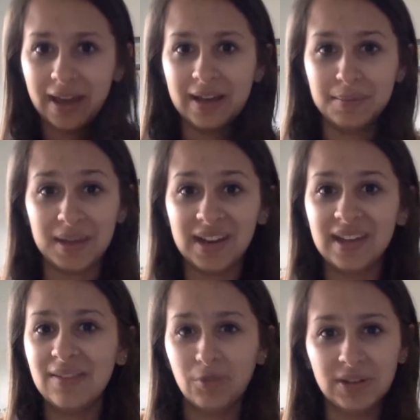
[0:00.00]
and
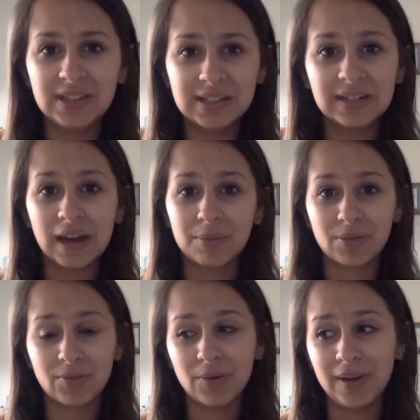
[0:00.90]
Minnie really did come
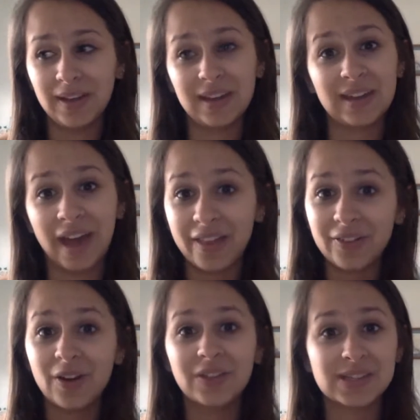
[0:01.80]
through and like
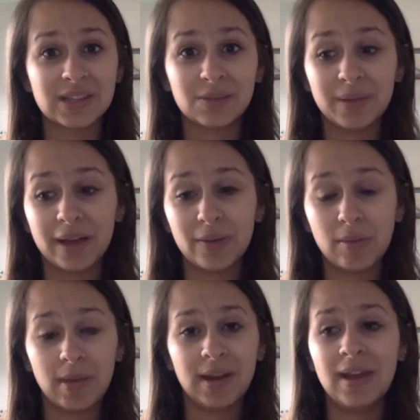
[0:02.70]
gather all these other black
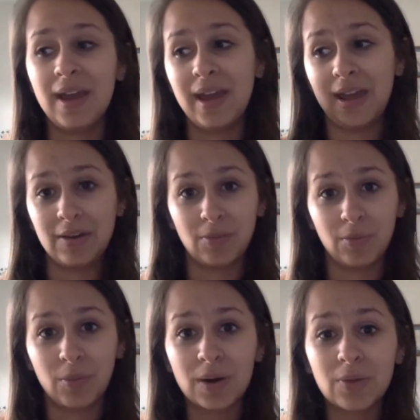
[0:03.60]
women and
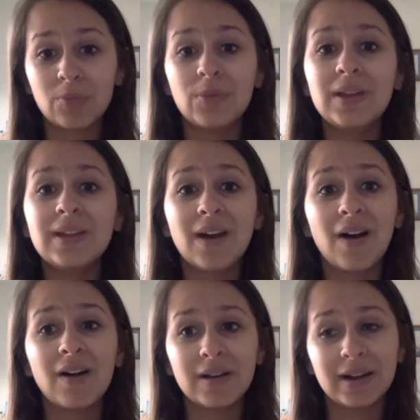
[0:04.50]
work really
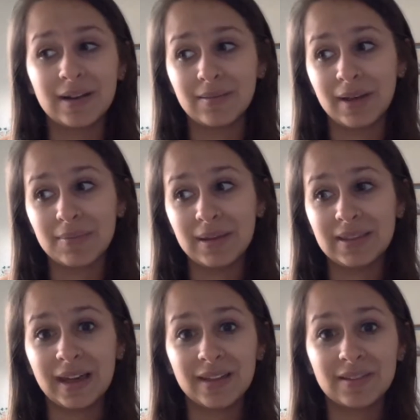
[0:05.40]
hard and like made
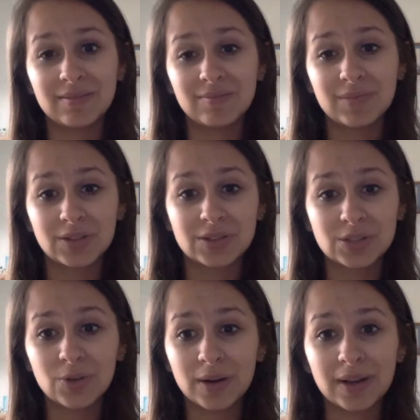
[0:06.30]
that their
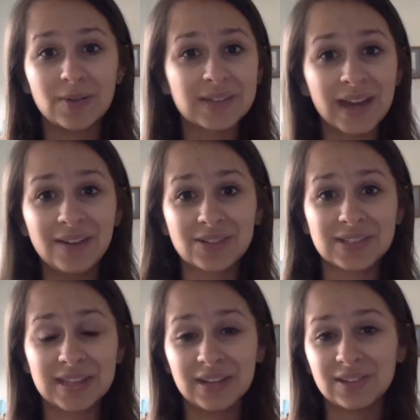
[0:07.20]
story. It was kind of
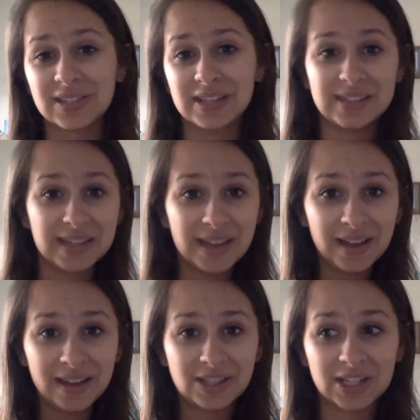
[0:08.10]
just Skeeter's idea,
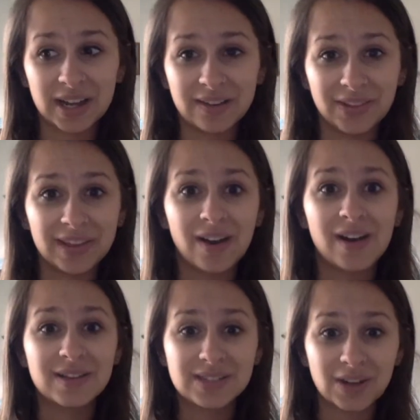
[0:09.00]
and she kind of like got
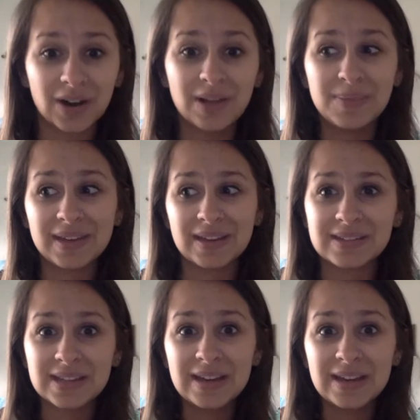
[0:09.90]
it started, because